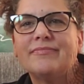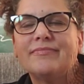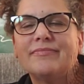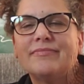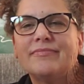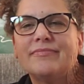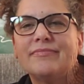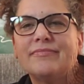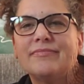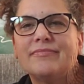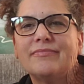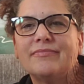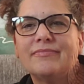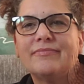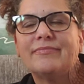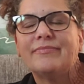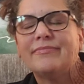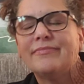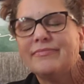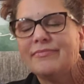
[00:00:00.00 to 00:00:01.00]

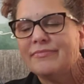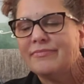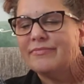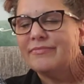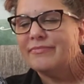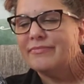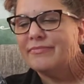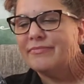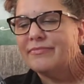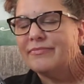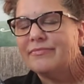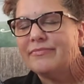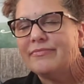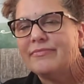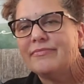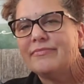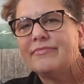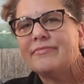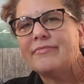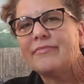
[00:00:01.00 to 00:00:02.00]

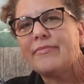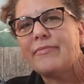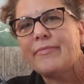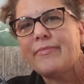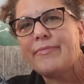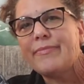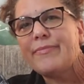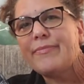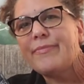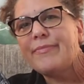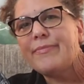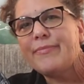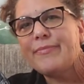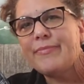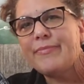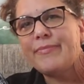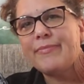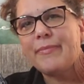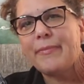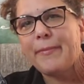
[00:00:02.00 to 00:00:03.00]

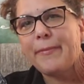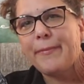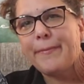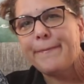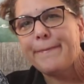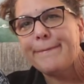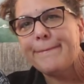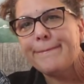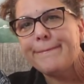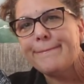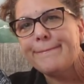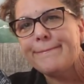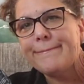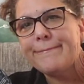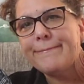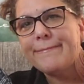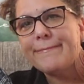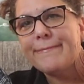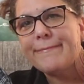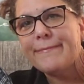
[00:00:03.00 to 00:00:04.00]

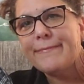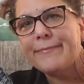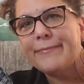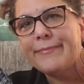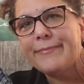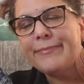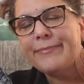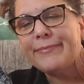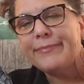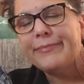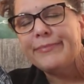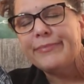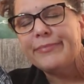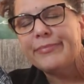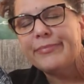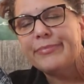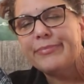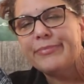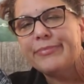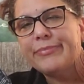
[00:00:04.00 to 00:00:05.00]

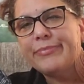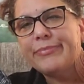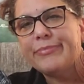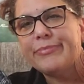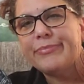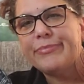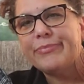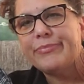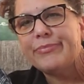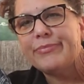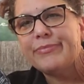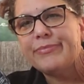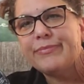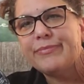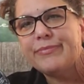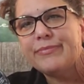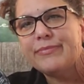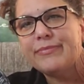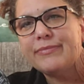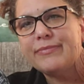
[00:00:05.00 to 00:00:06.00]

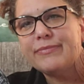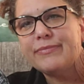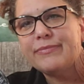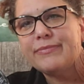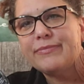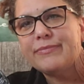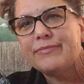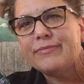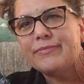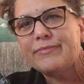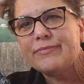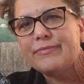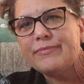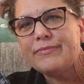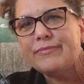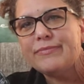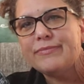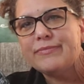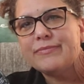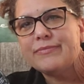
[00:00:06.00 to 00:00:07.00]
[no speech]